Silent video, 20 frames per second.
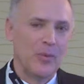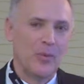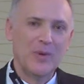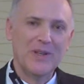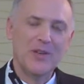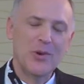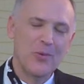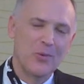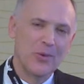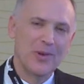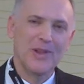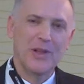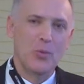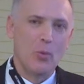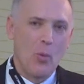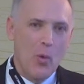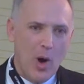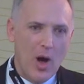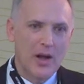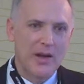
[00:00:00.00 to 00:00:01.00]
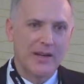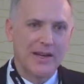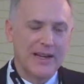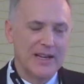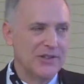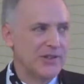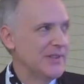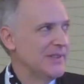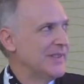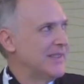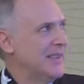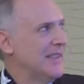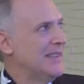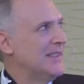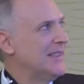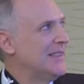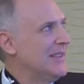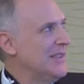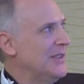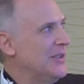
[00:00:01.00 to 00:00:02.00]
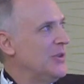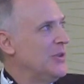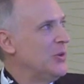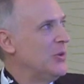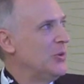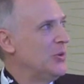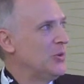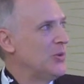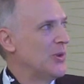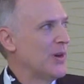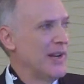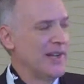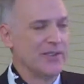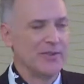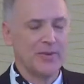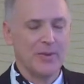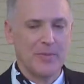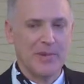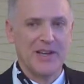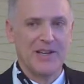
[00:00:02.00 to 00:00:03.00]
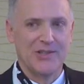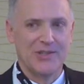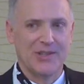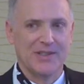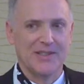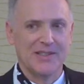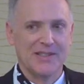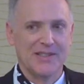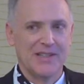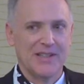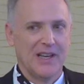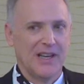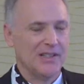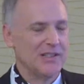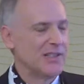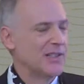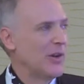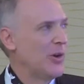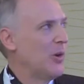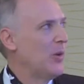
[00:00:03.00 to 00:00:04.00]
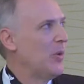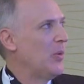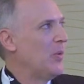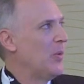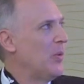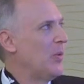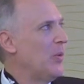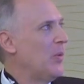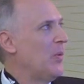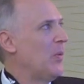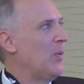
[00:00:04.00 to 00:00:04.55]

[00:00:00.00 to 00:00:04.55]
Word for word: We don't really want agencies to do transformations, and so